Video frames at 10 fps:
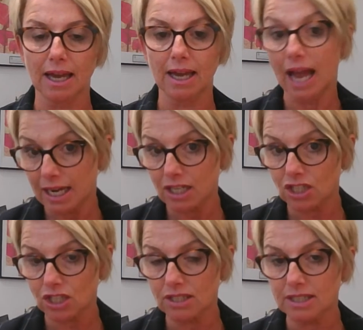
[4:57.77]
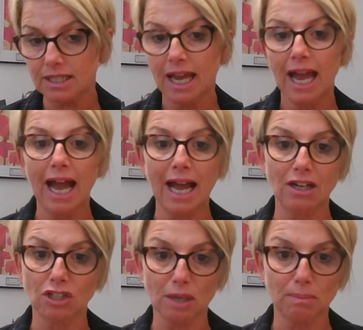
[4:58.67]
anxious, and
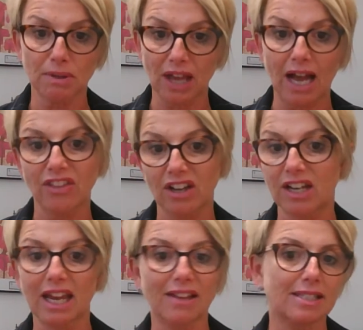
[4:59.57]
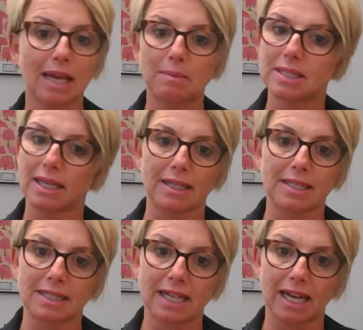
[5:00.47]
on top of that, they're going to get the same sickness
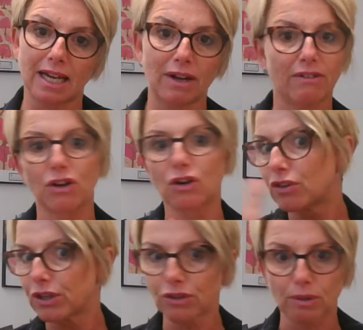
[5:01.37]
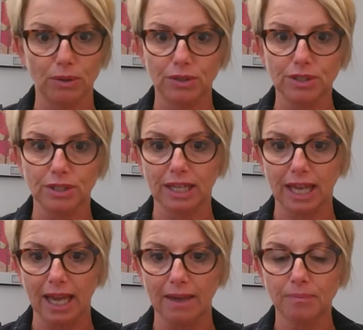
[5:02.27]
and diarrhea and all the other bugs that they get.